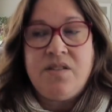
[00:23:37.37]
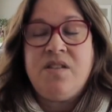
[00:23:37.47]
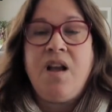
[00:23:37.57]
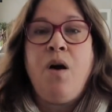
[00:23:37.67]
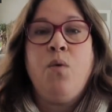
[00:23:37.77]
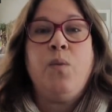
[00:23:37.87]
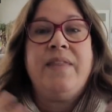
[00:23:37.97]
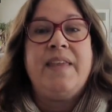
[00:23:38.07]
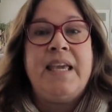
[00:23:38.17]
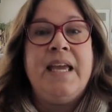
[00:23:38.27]
So,
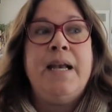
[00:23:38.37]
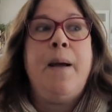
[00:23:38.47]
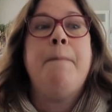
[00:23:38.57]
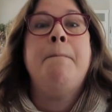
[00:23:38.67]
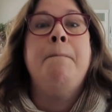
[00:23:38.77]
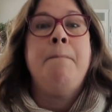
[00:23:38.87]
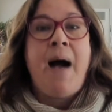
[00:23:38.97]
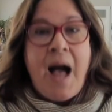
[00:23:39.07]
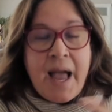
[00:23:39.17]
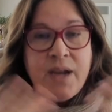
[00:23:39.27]
within
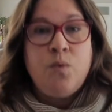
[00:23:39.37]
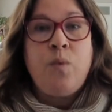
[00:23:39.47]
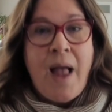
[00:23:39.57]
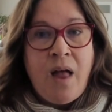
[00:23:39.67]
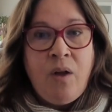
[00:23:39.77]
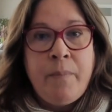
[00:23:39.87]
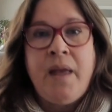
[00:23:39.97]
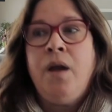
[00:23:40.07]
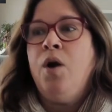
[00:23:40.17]
my realm,